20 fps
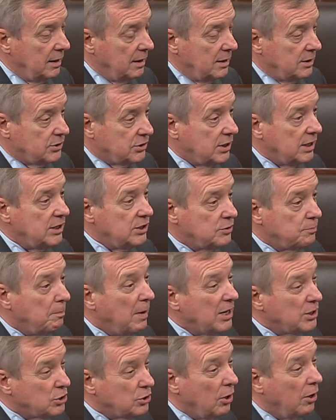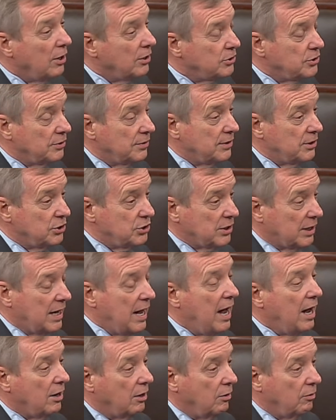Cities much larger than
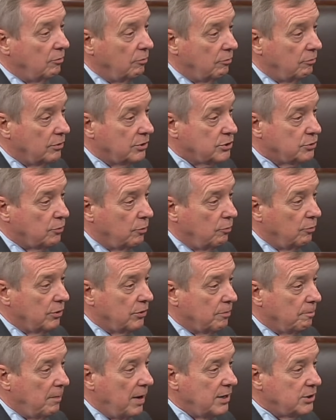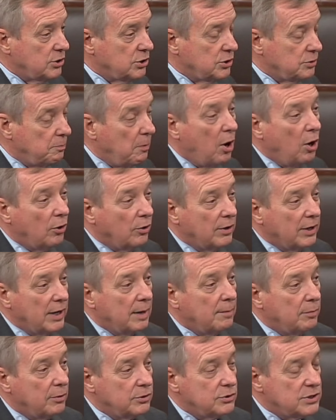Chicago, which with much smaller
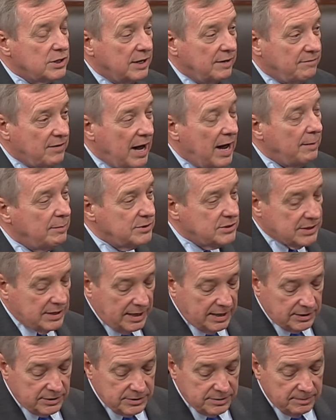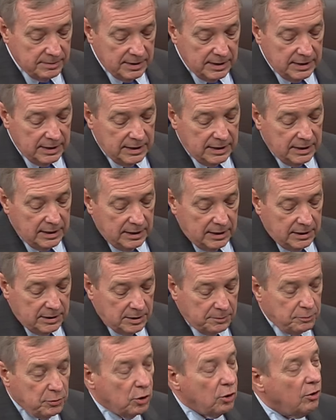numbers of homicides.
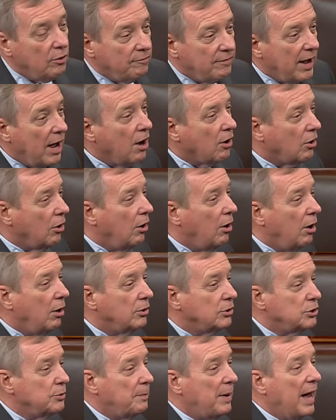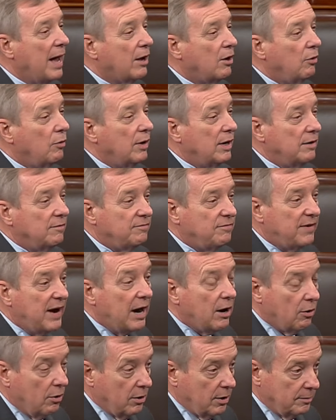The Bureau of Alcohol, Tobacco, and
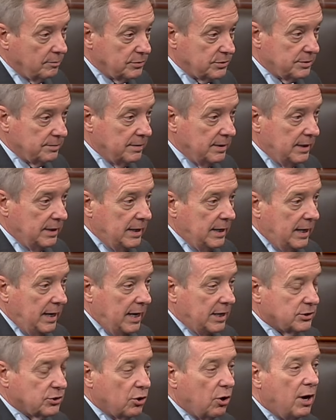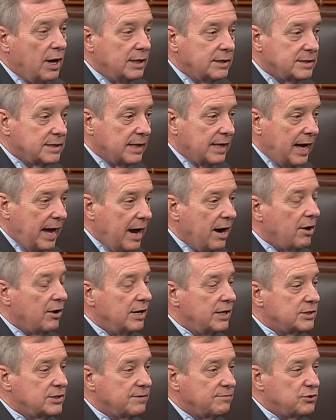Firearms has gone to the
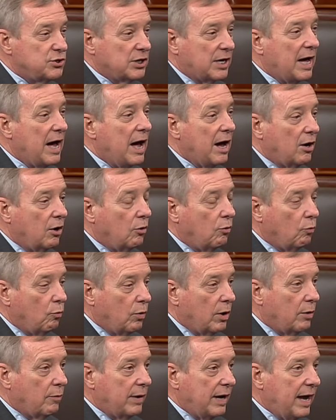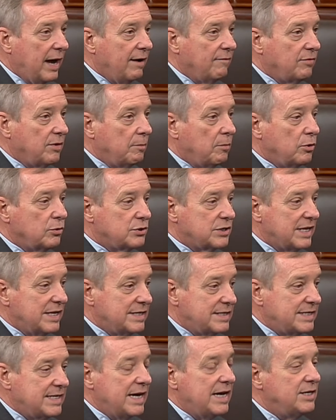areas of Chicago where we have the most
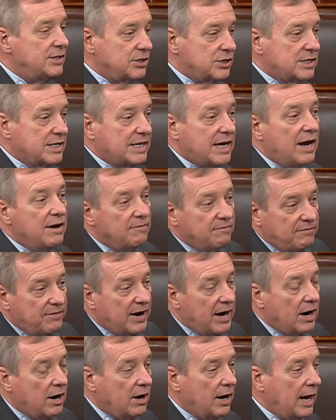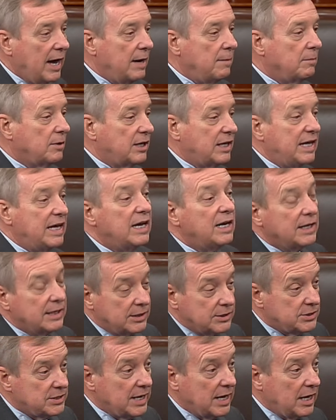intense gunfire and
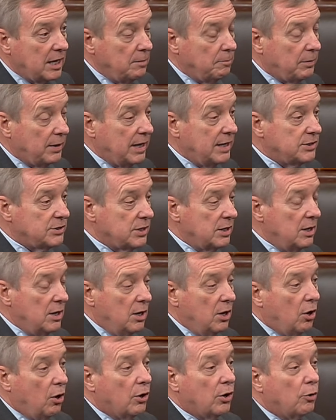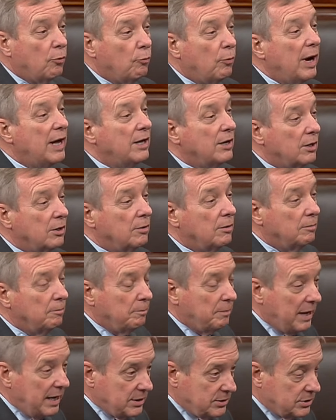killings taking place on a regular
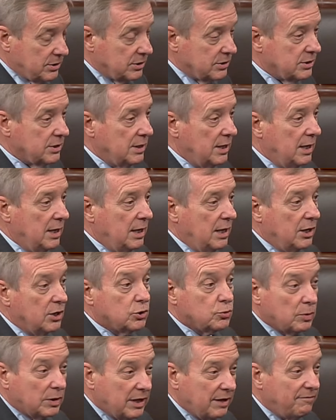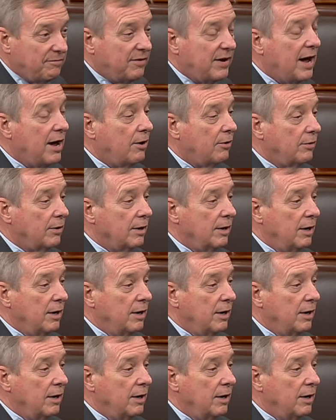basis. Here's what they found.